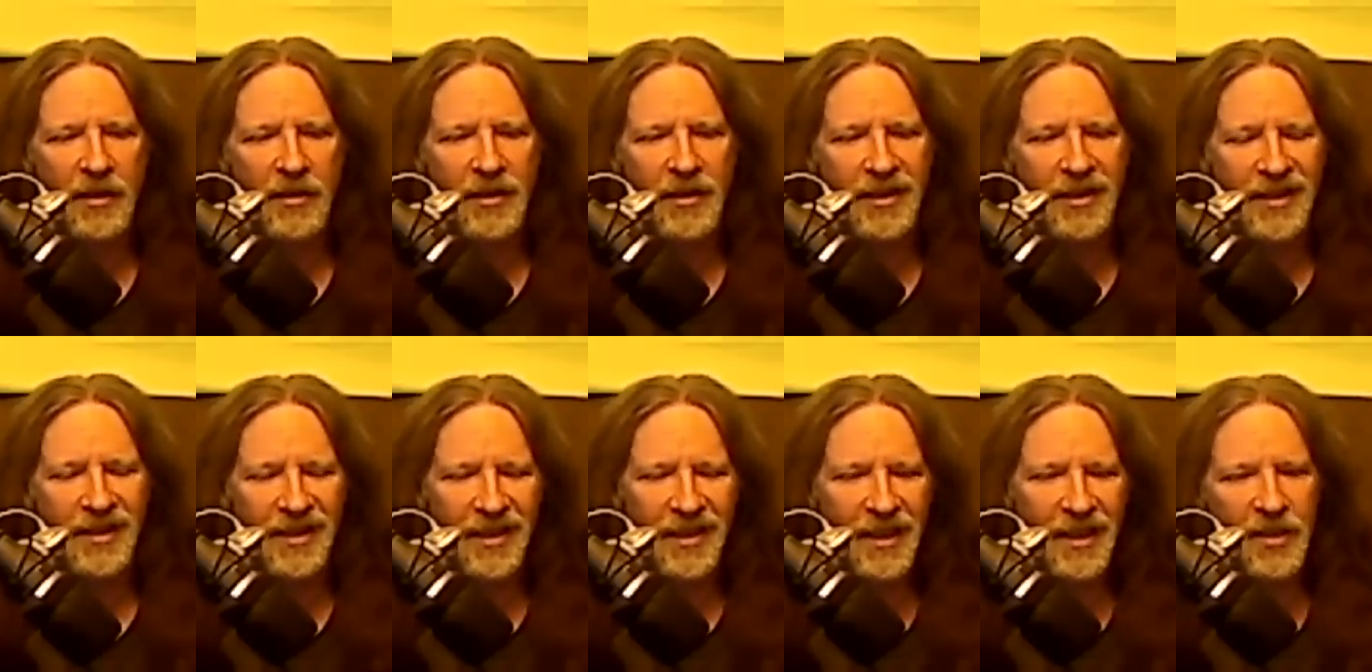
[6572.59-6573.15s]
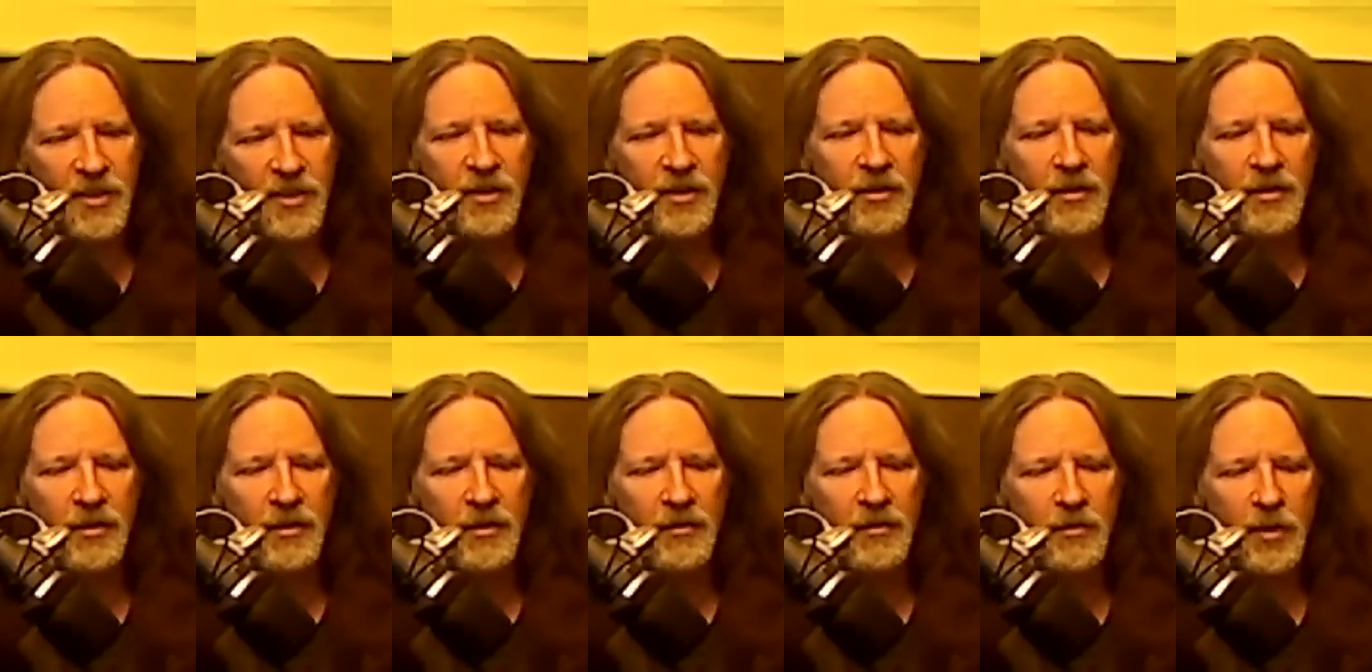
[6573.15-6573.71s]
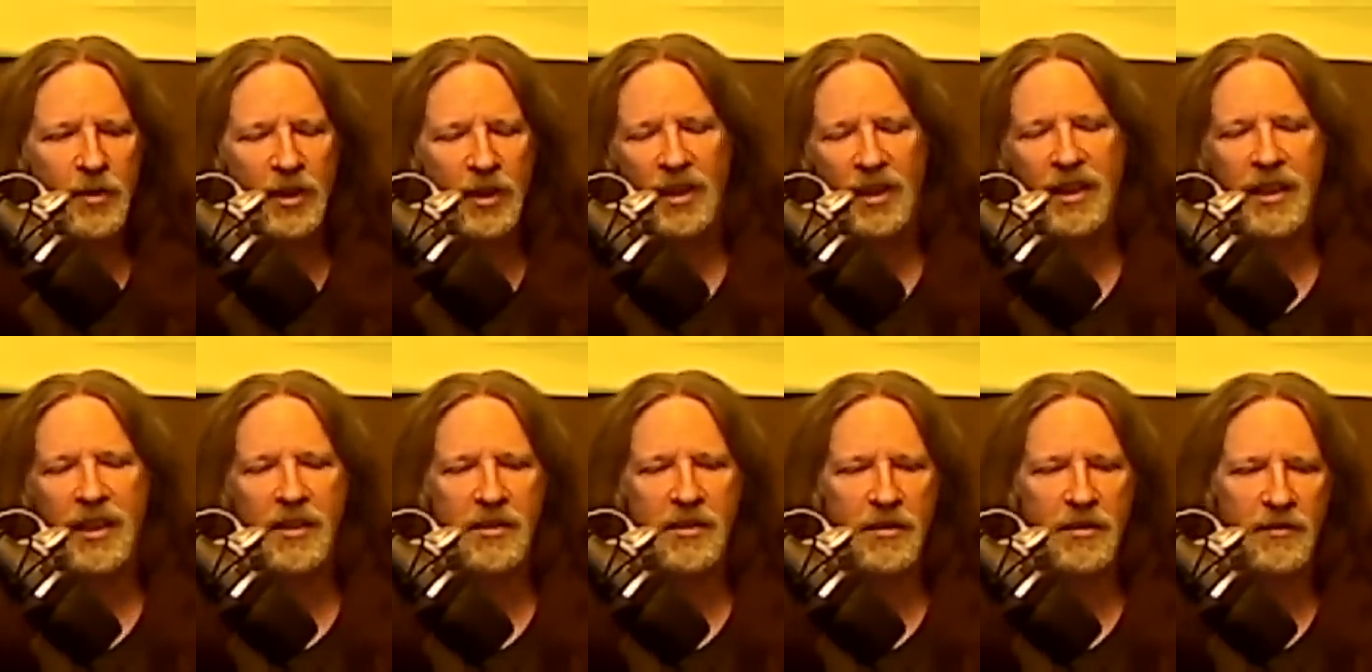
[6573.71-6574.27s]
the initial
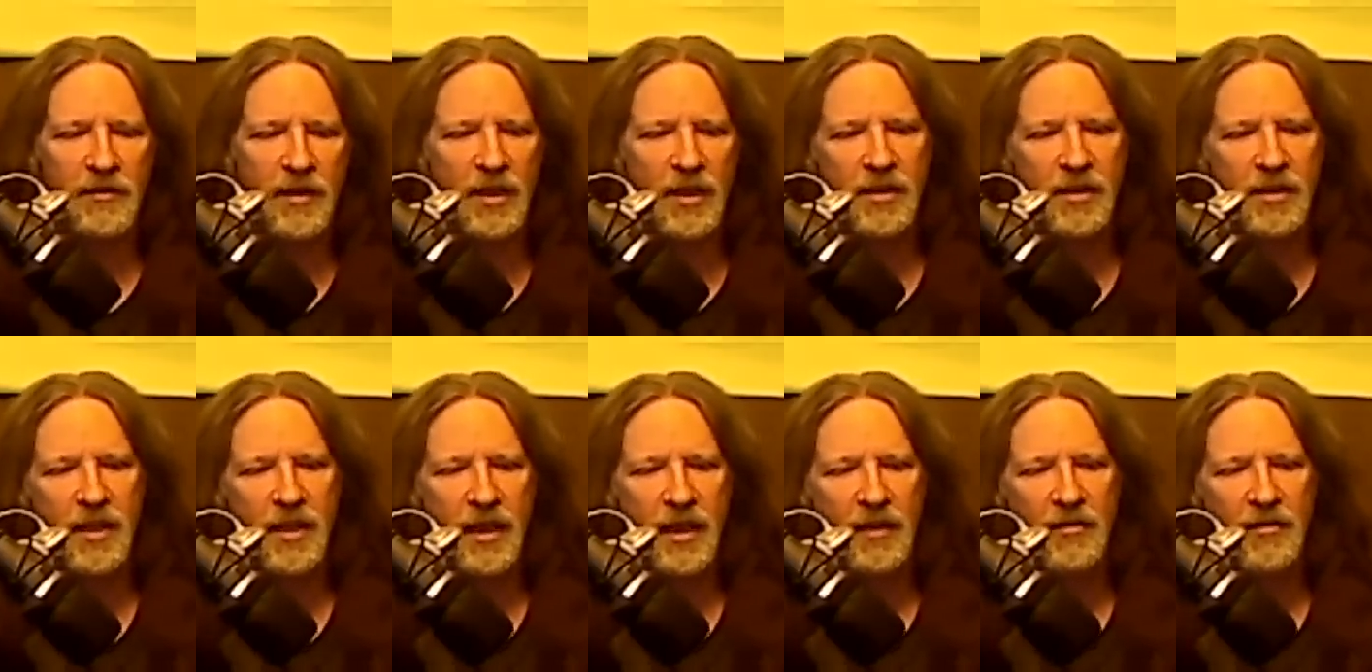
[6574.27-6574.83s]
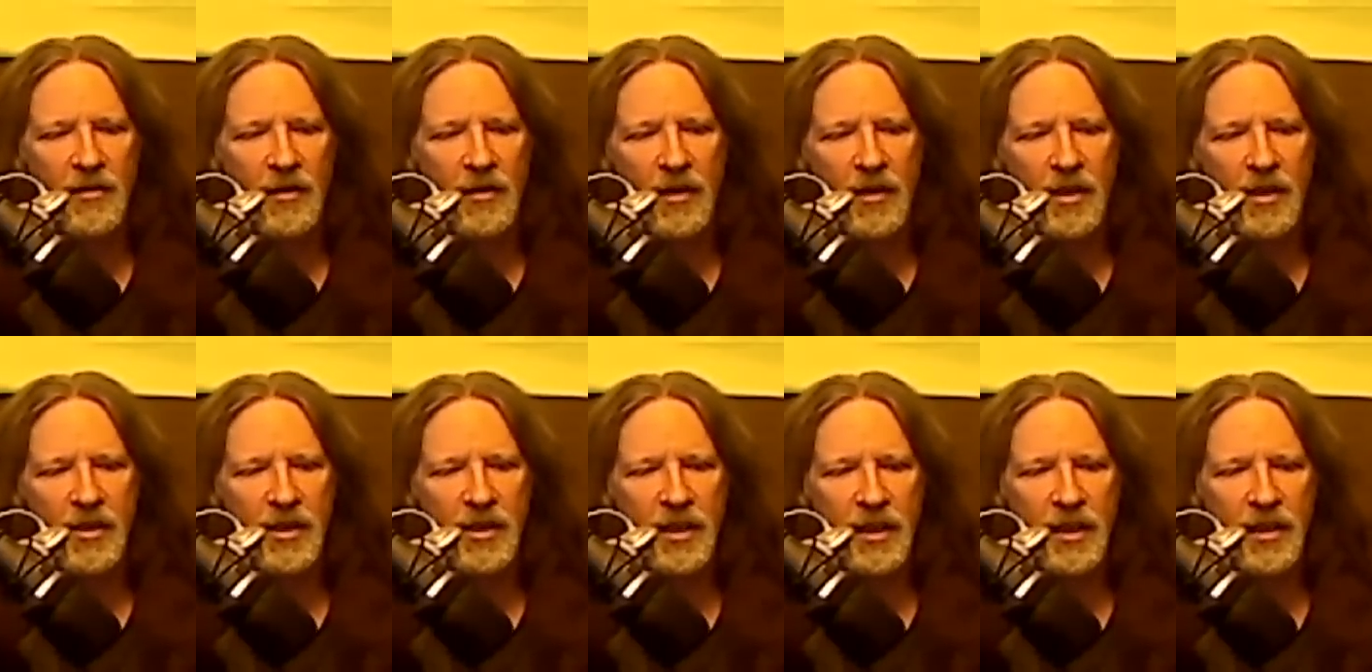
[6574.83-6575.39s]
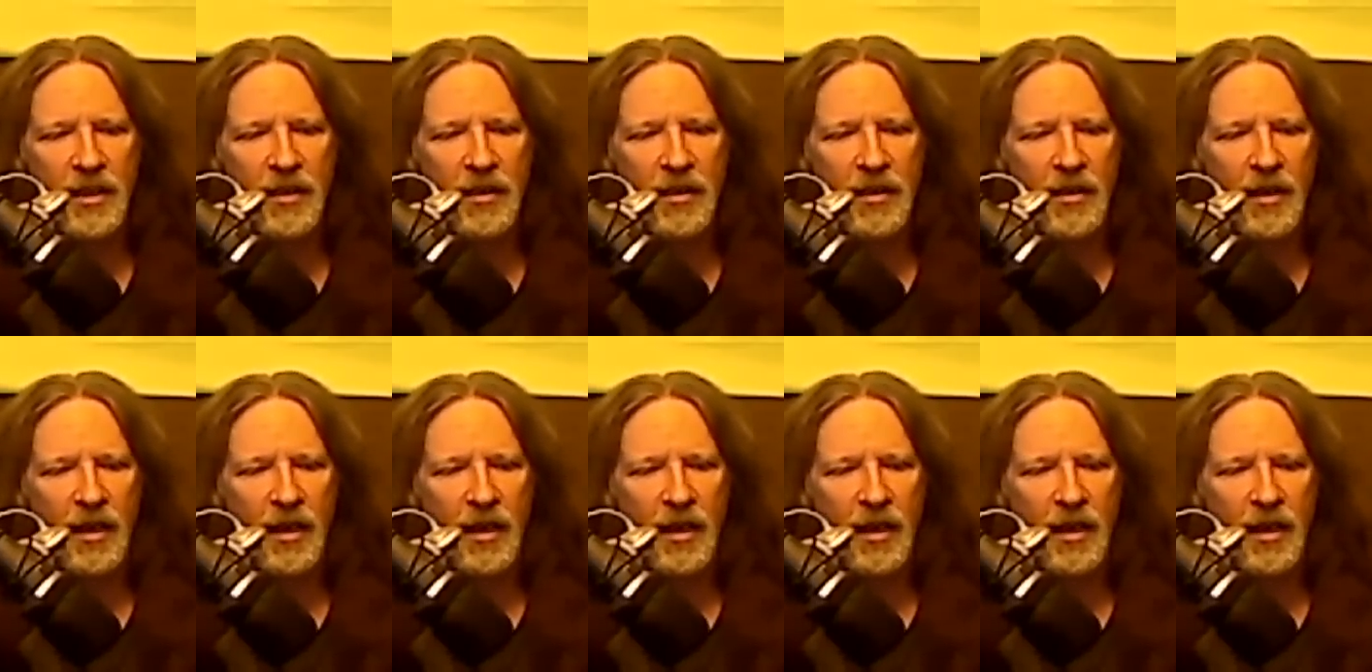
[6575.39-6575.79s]
release of this technology,